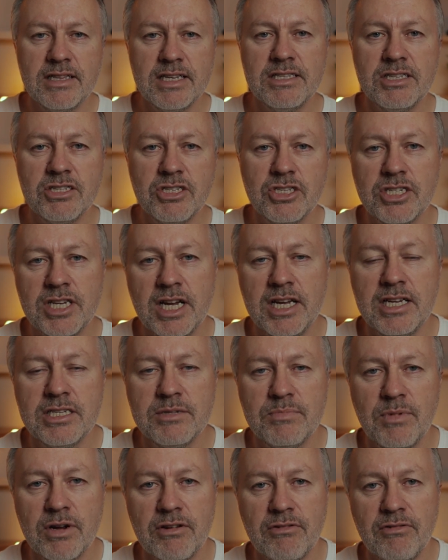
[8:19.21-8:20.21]
This has
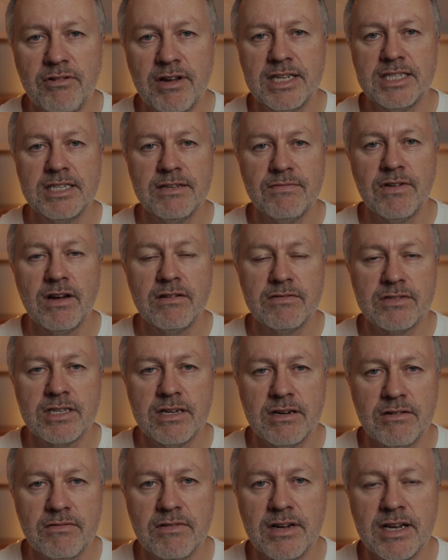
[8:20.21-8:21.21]
changed my creative
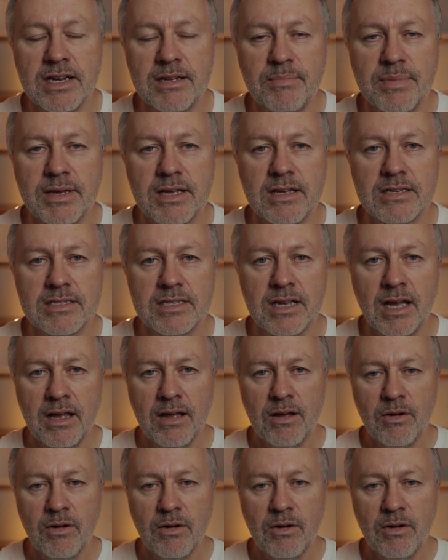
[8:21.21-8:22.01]
lifestyle really, because